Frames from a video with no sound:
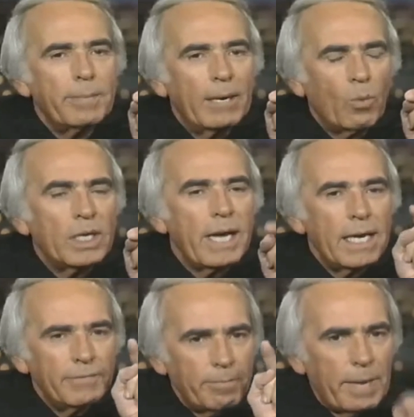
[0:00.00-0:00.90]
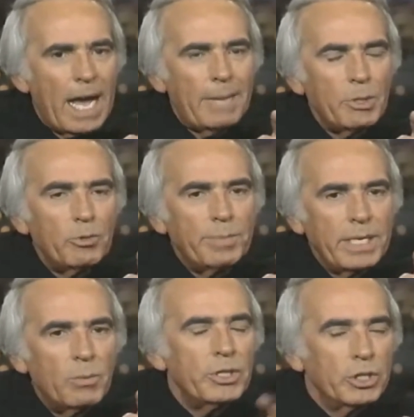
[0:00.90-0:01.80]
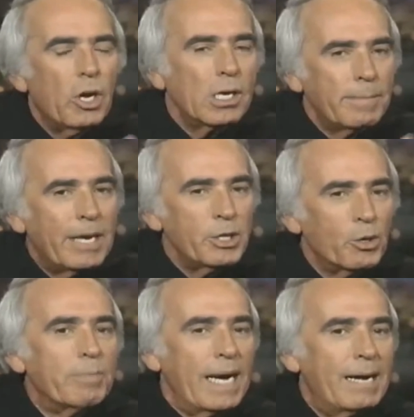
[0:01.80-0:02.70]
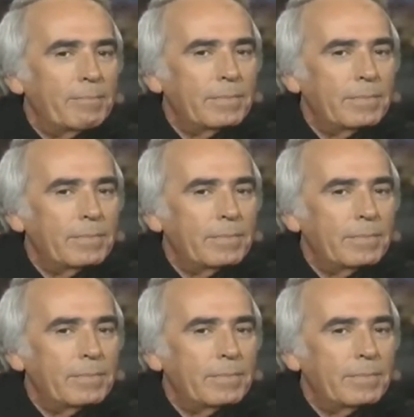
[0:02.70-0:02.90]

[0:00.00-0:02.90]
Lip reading: about what kind of a mom you'd be when you talk about your mom.